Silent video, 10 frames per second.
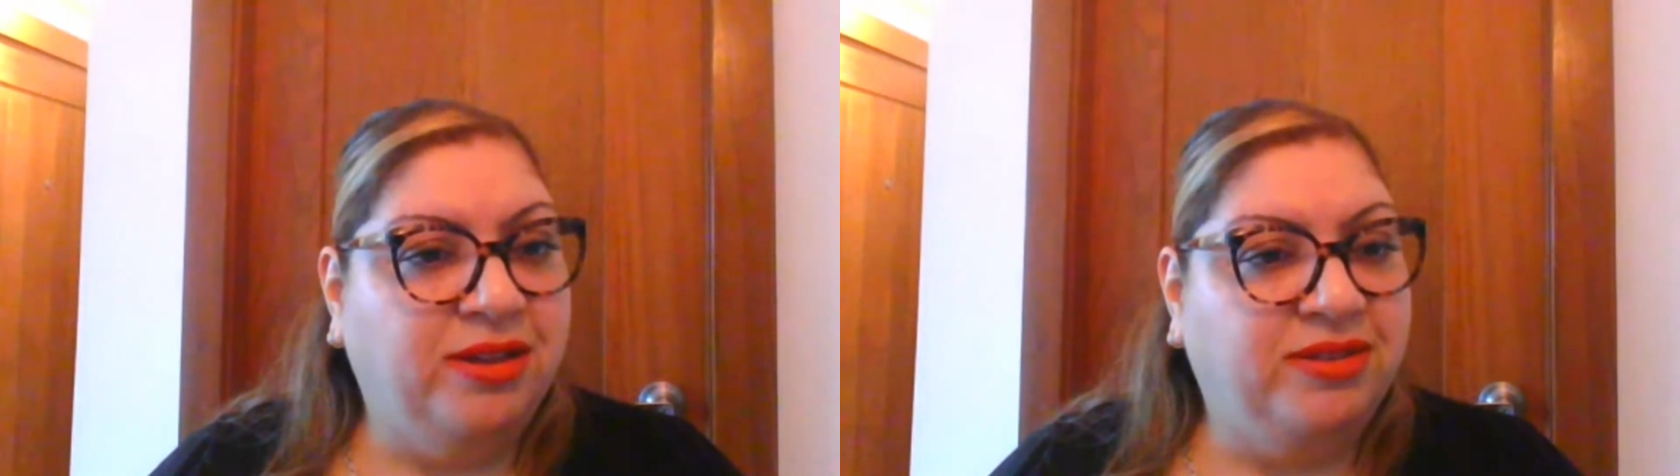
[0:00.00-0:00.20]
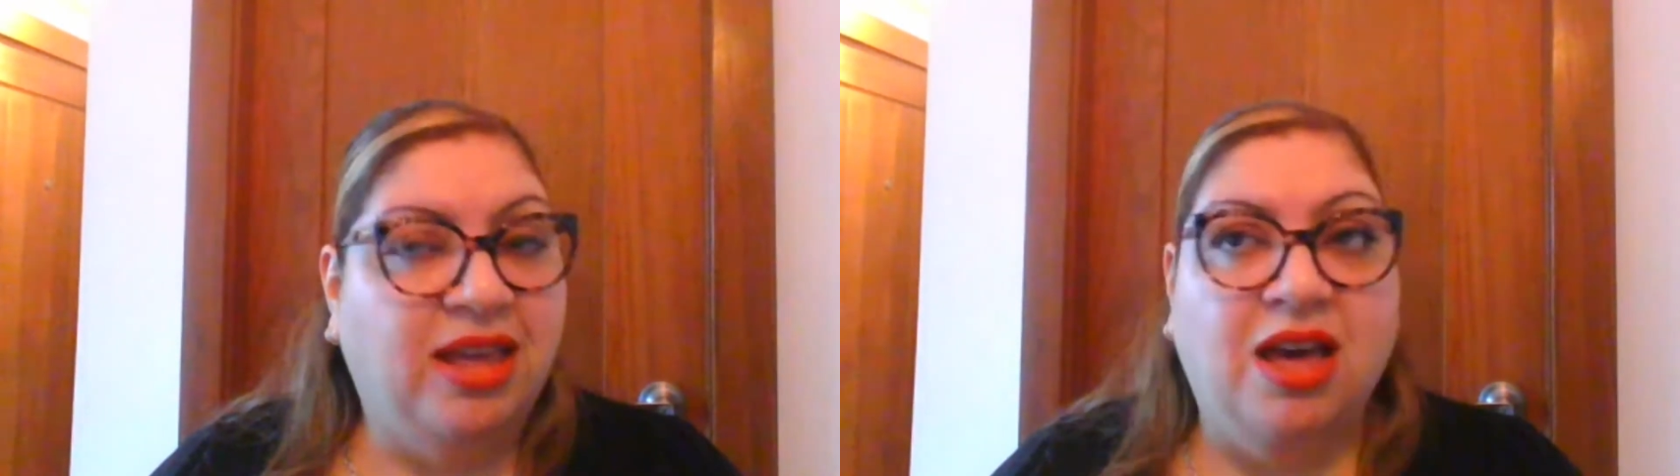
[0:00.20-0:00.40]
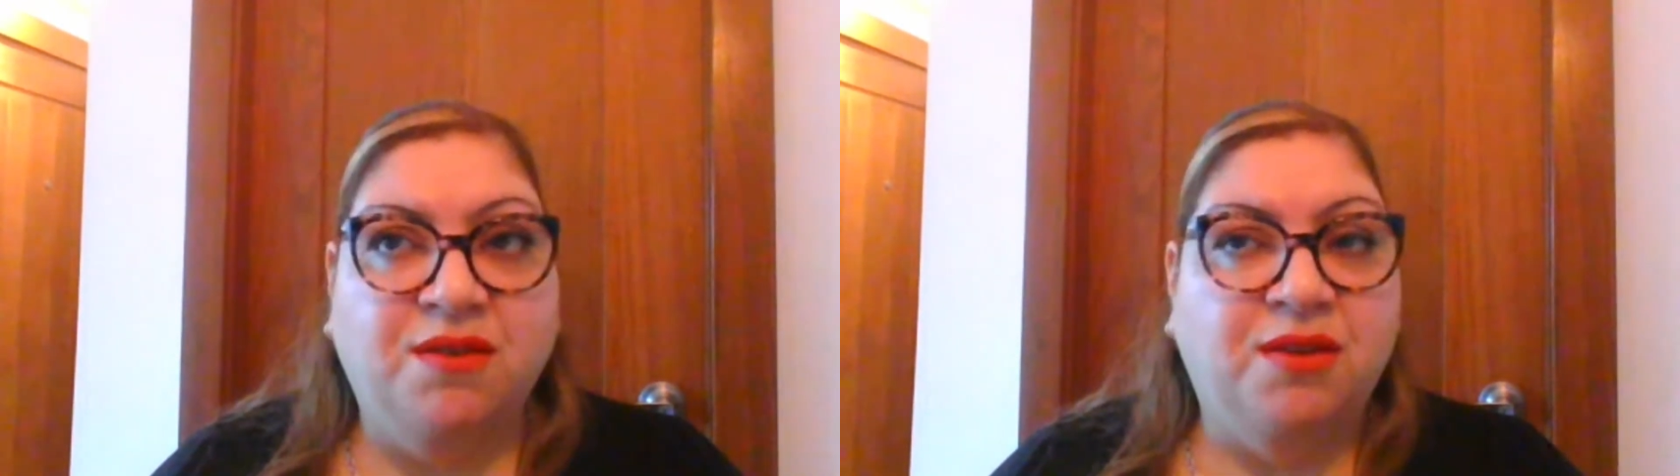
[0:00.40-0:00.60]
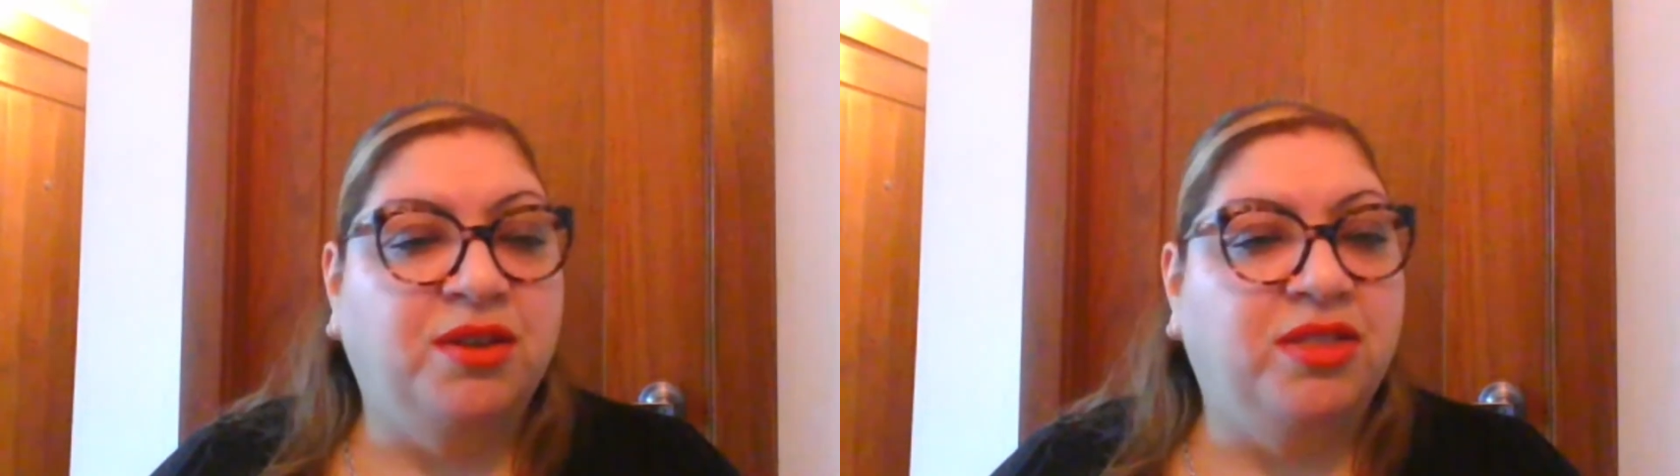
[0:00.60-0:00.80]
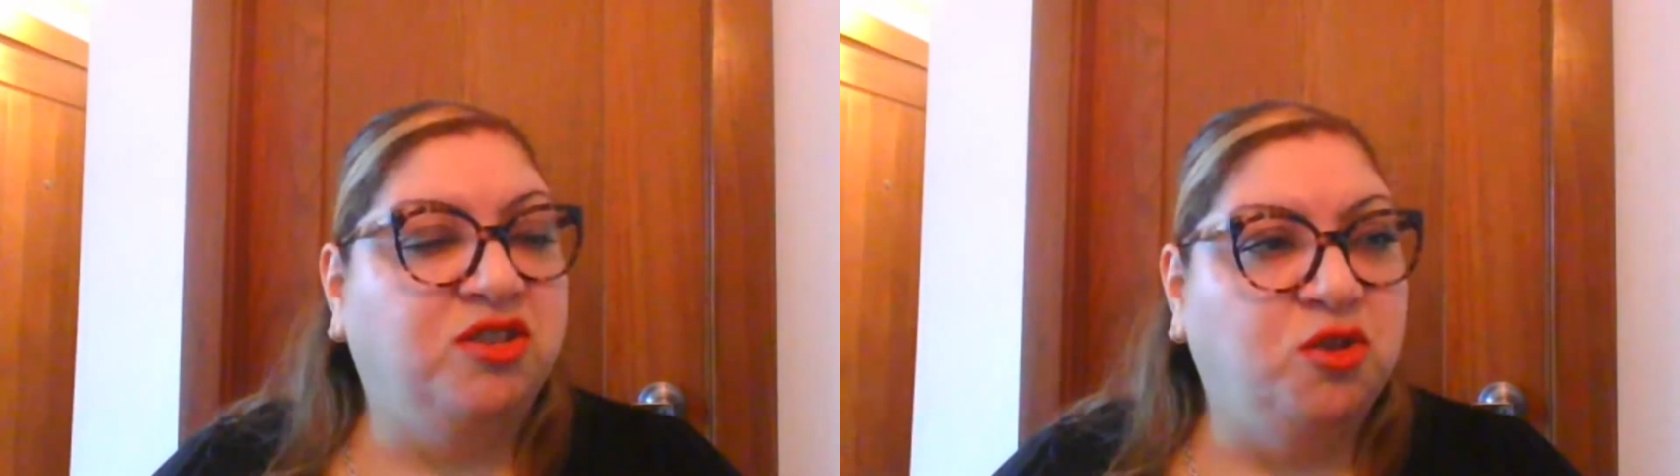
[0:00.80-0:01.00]
they have
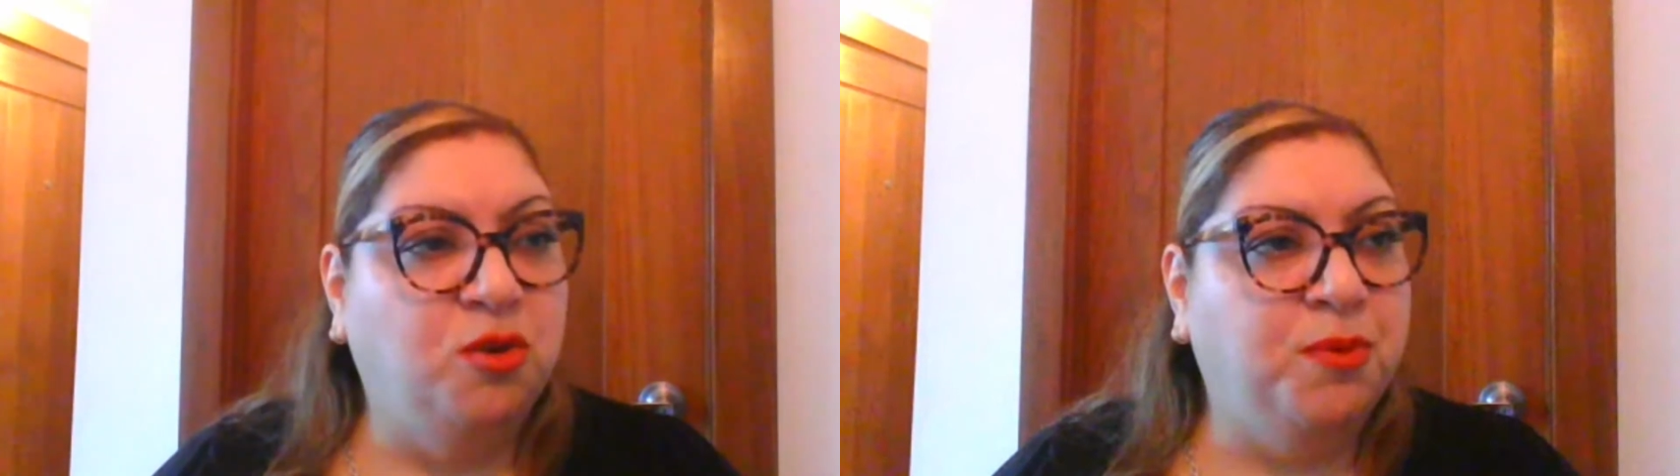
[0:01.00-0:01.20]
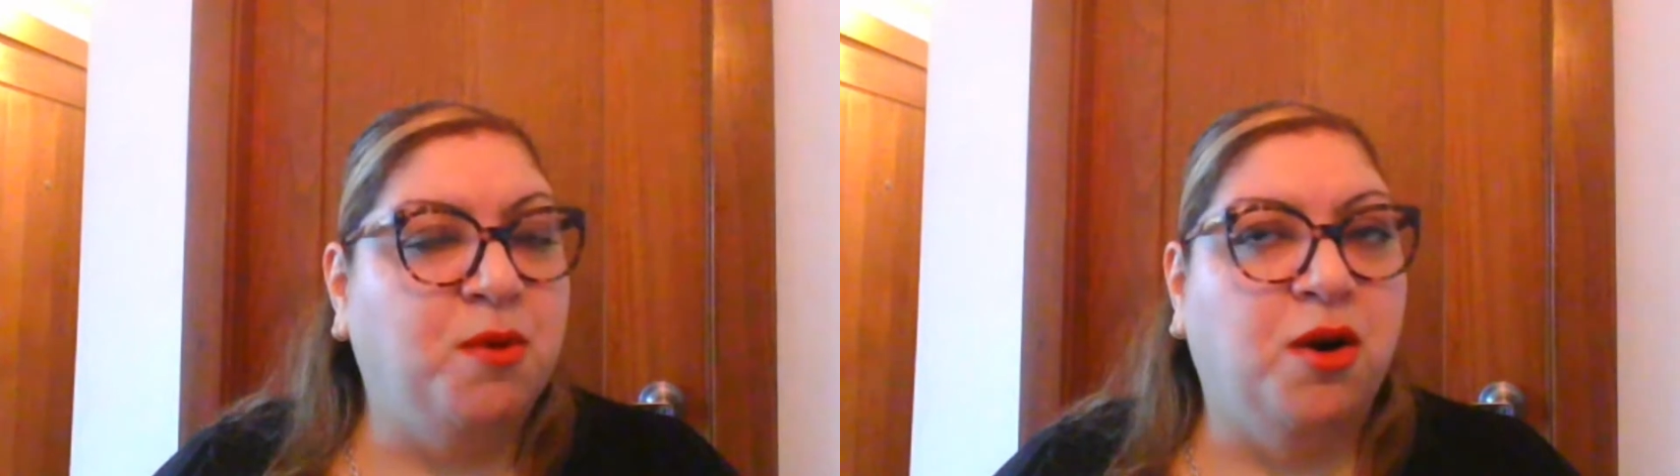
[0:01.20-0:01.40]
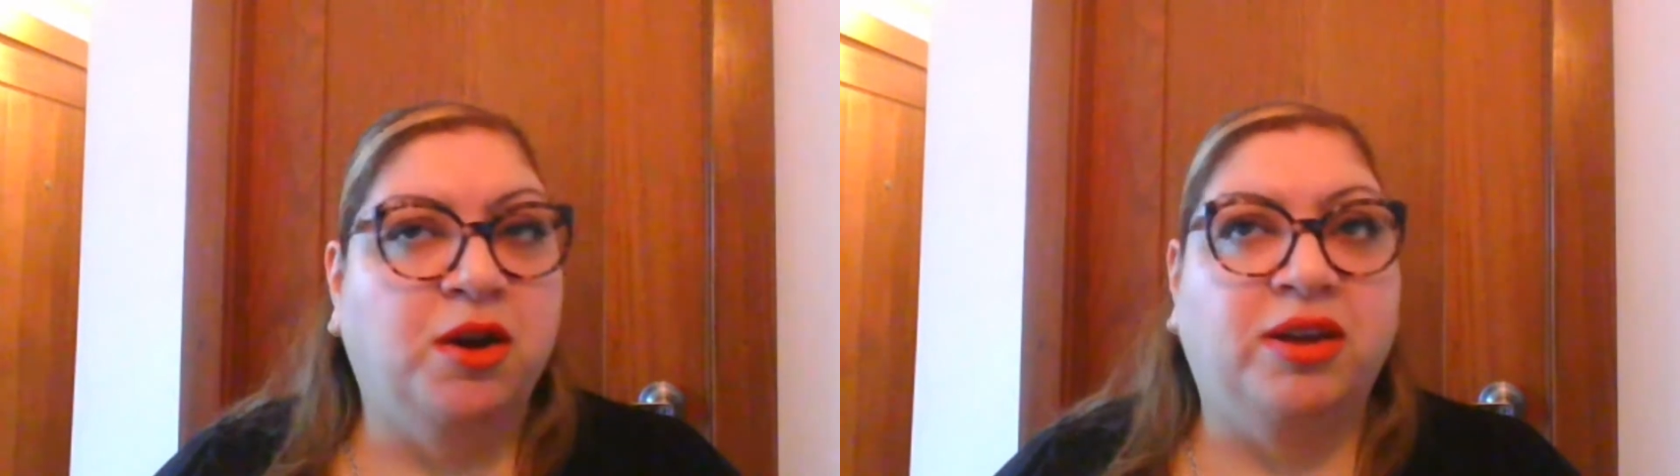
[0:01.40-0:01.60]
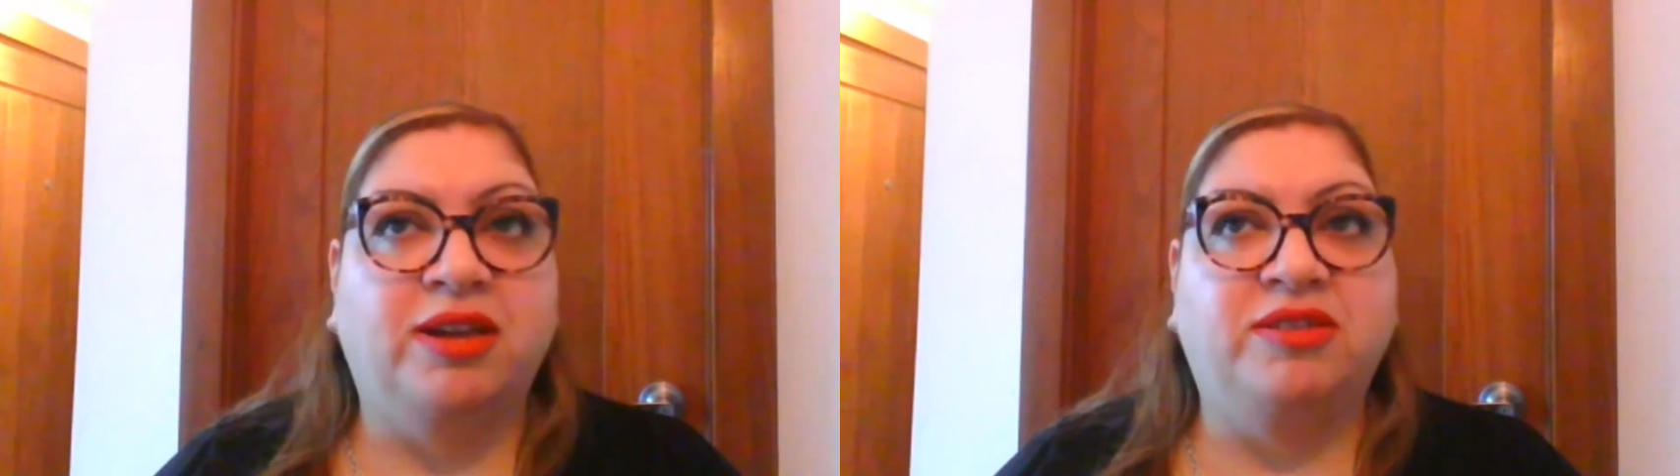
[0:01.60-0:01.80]
everything: supermarkets,